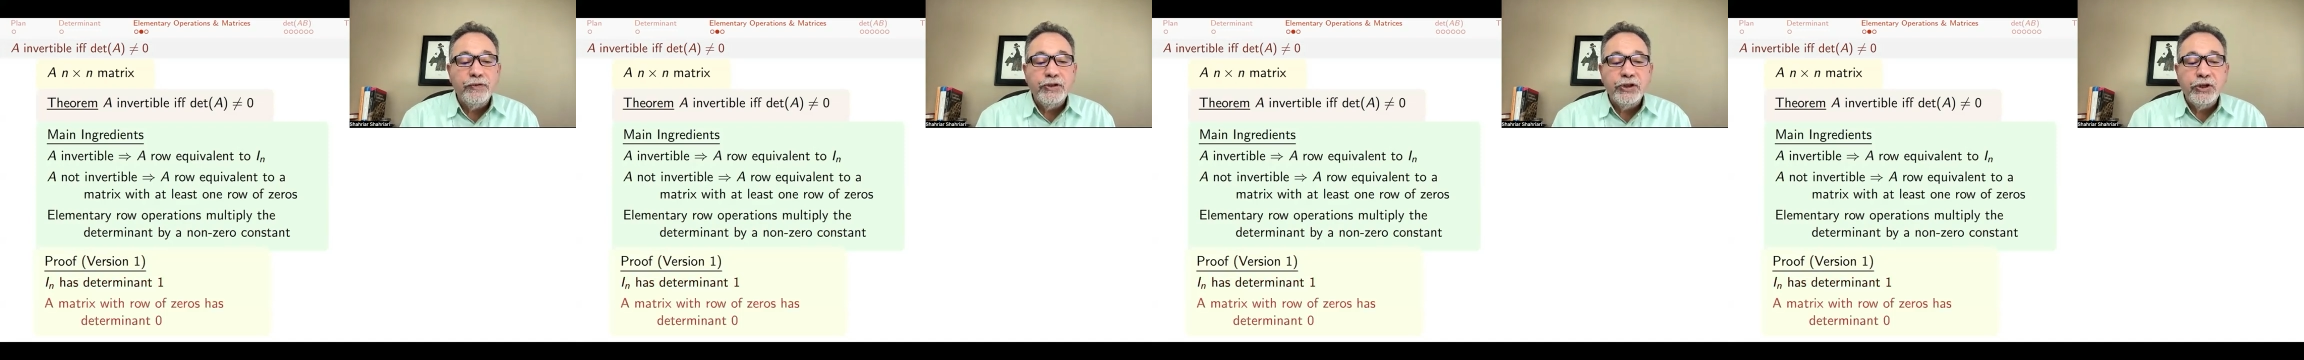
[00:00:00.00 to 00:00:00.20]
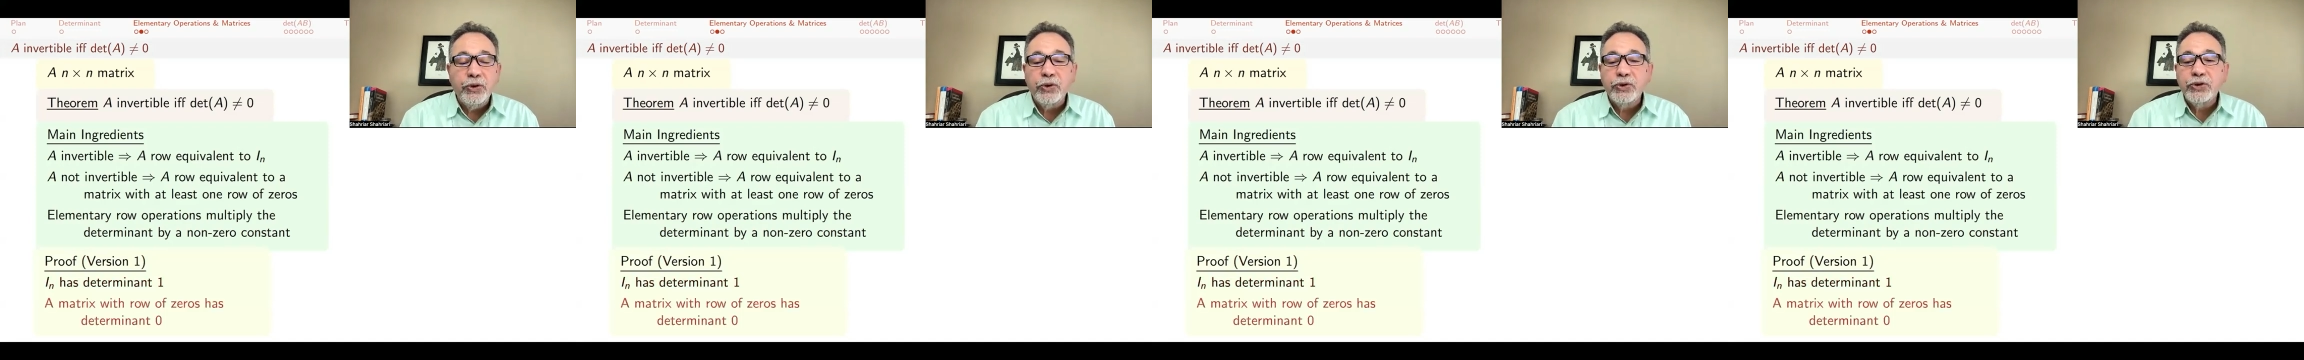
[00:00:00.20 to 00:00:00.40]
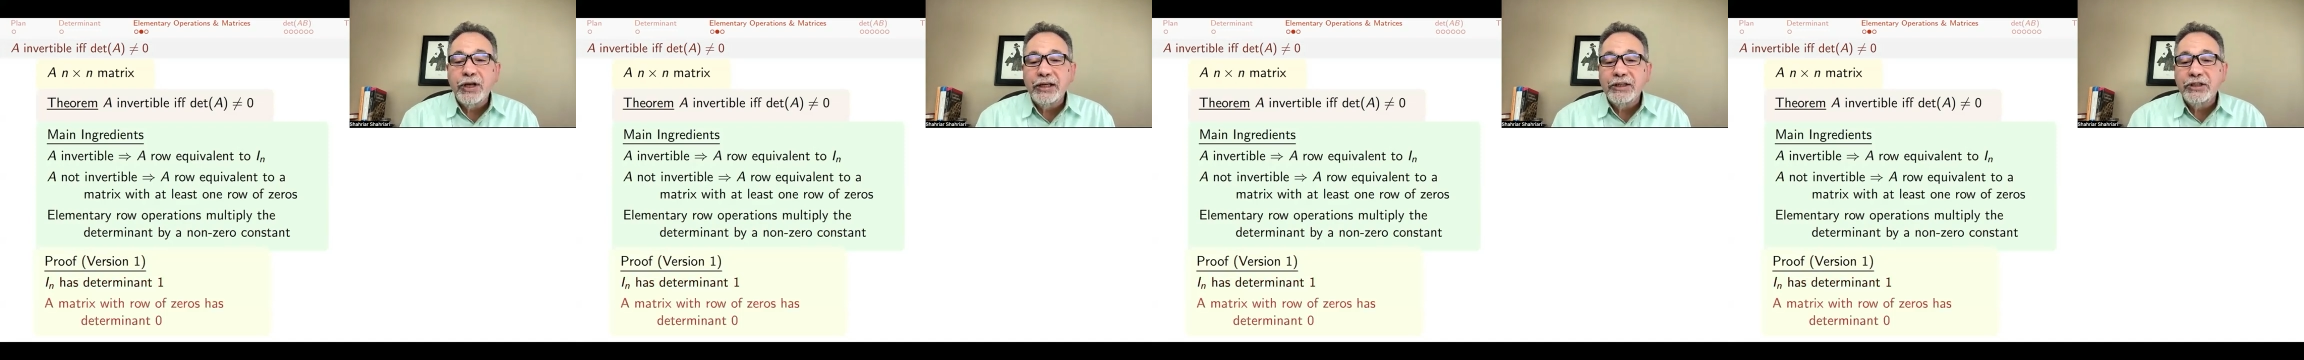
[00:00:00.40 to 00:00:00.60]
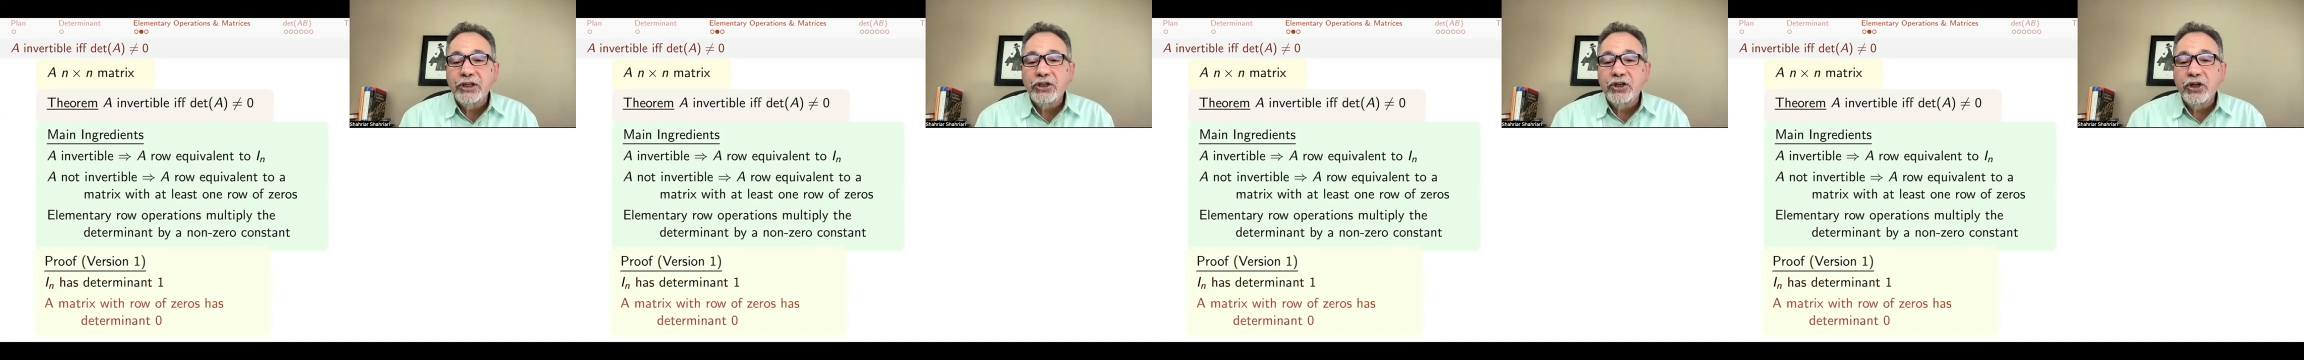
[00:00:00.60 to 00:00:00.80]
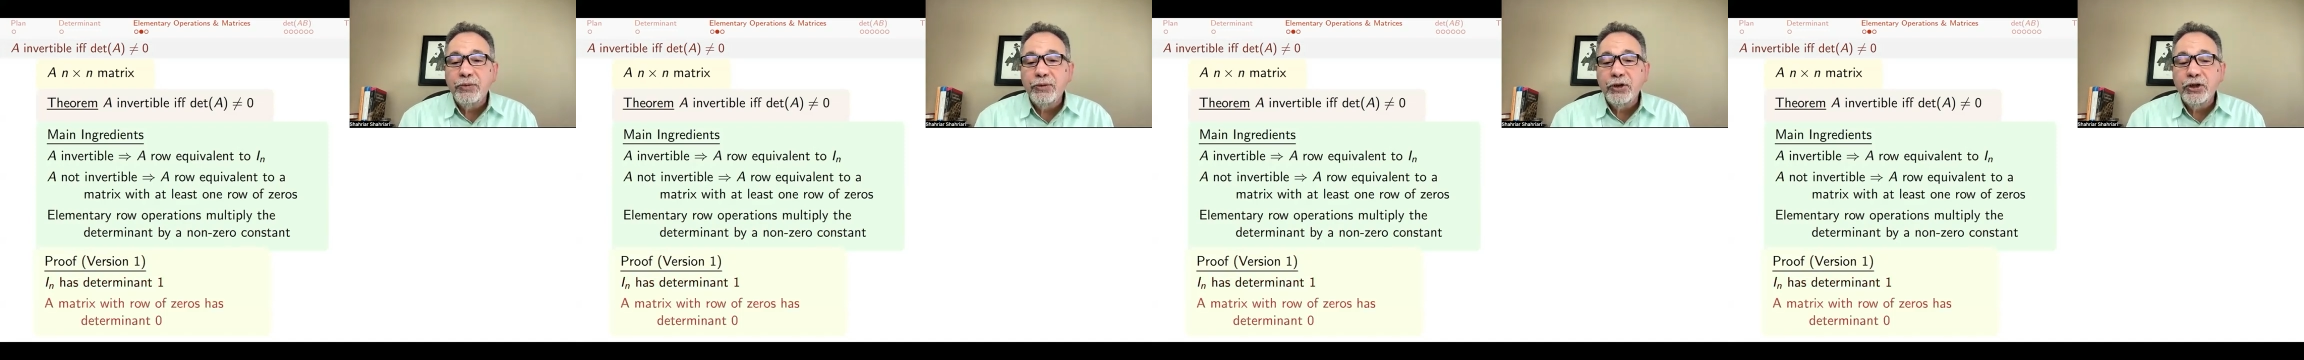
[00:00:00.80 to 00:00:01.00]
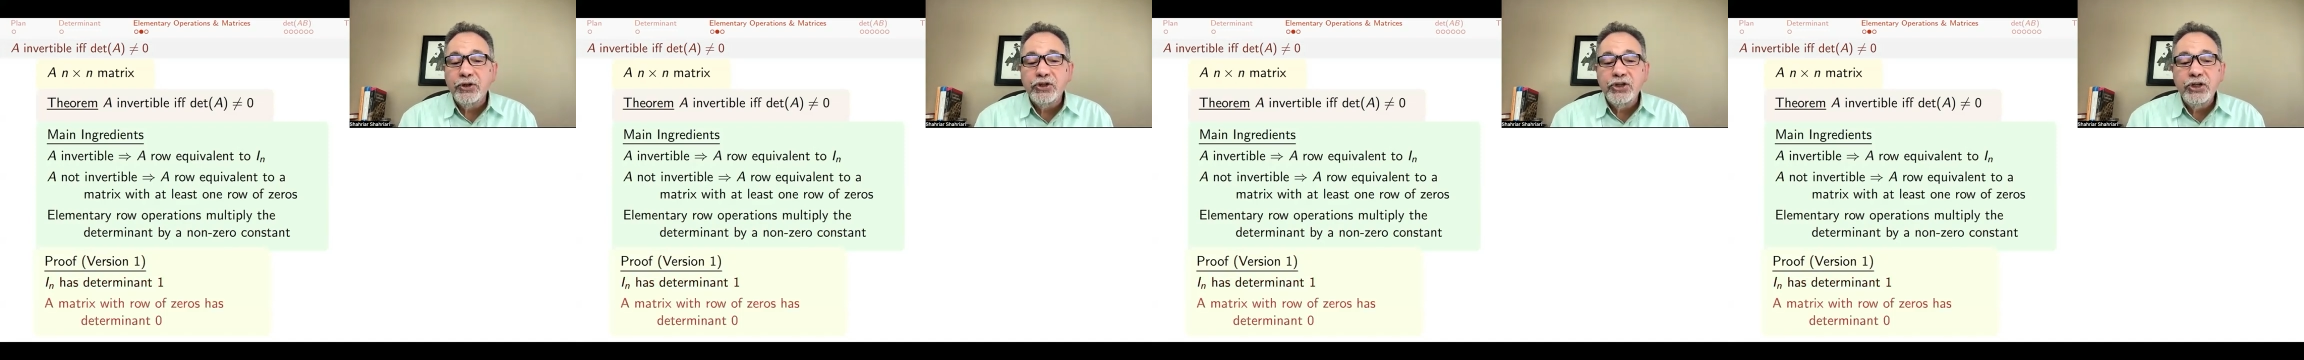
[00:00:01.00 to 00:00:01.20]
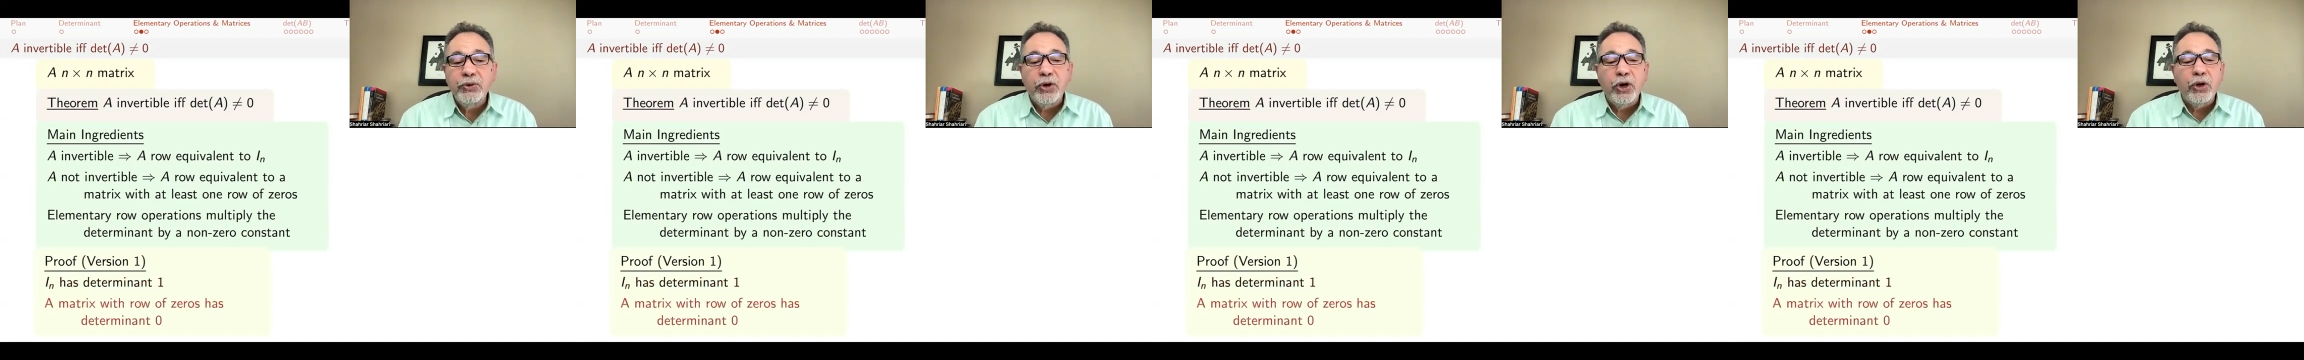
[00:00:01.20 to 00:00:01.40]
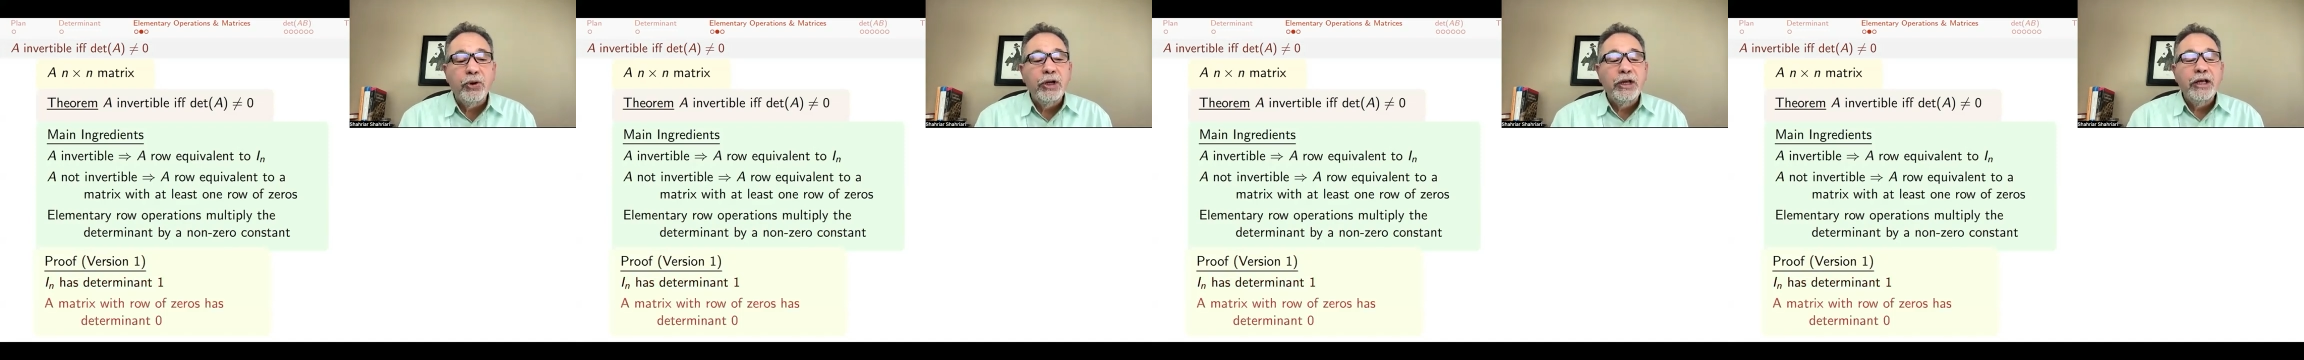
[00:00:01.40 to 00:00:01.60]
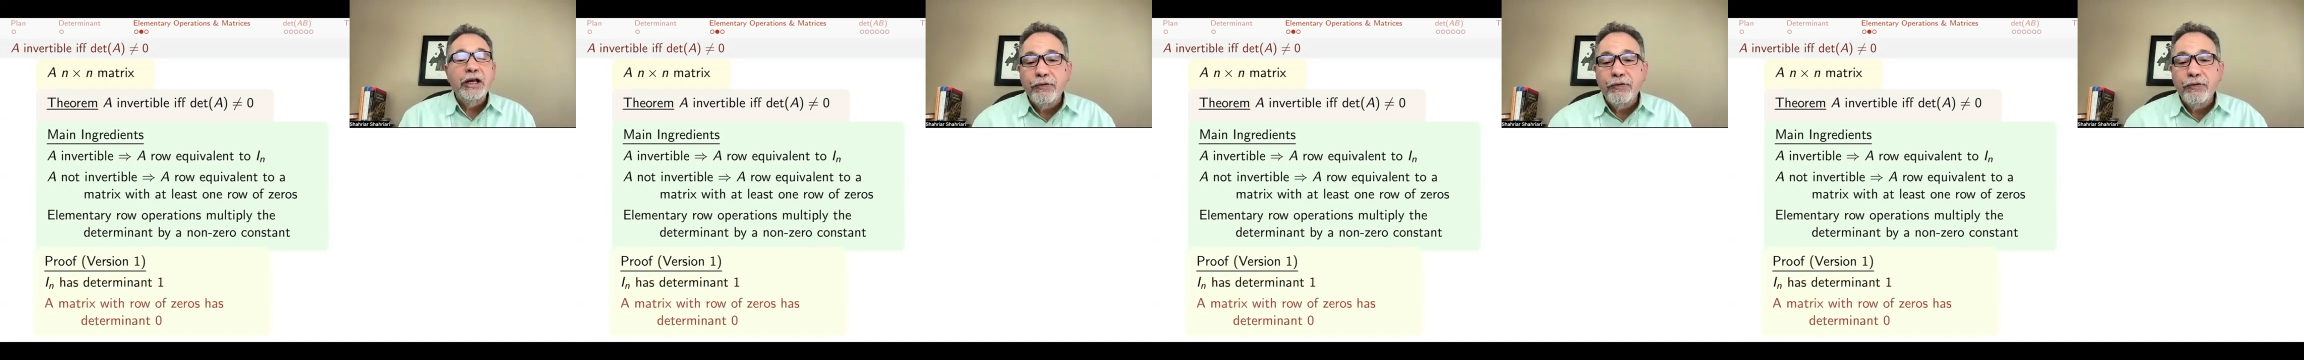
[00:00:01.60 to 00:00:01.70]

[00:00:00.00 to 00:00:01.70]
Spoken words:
zeros has determinant 0.